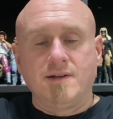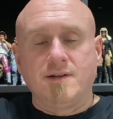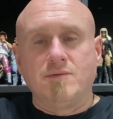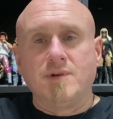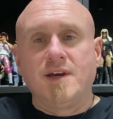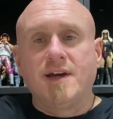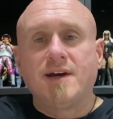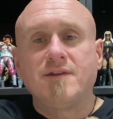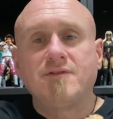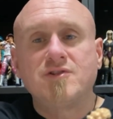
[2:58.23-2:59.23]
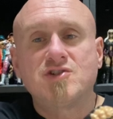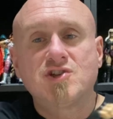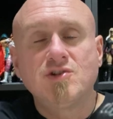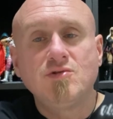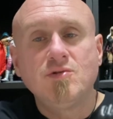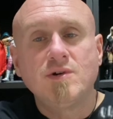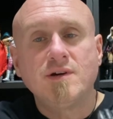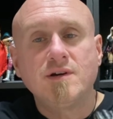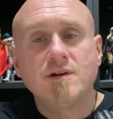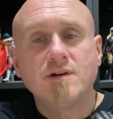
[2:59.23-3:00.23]
We have two
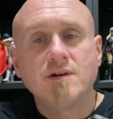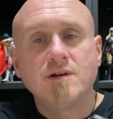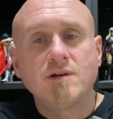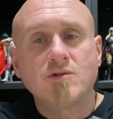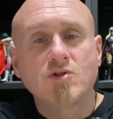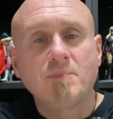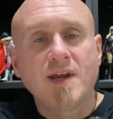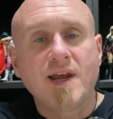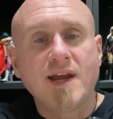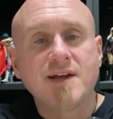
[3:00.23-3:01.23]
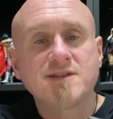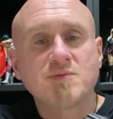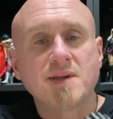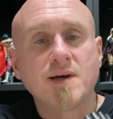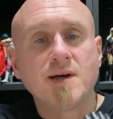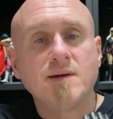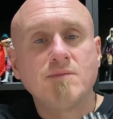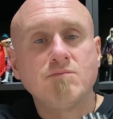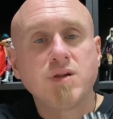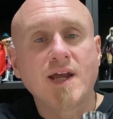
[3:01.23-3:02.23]
gripping hands with the
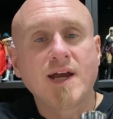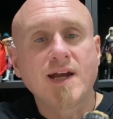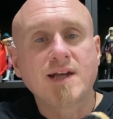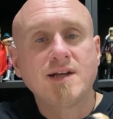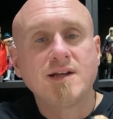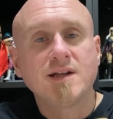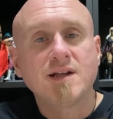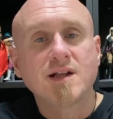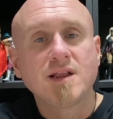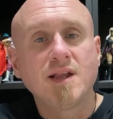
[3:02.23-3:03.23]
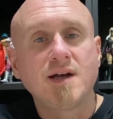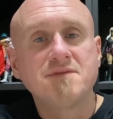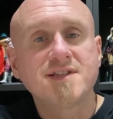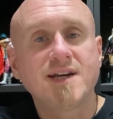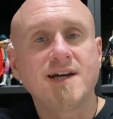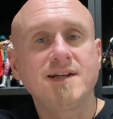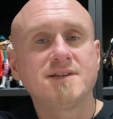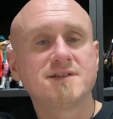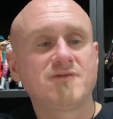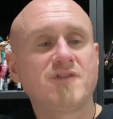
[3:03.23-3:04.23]
black gloves on,
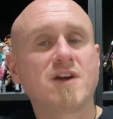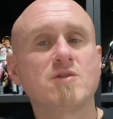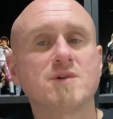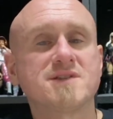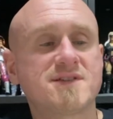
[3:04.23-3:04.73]
as Vader was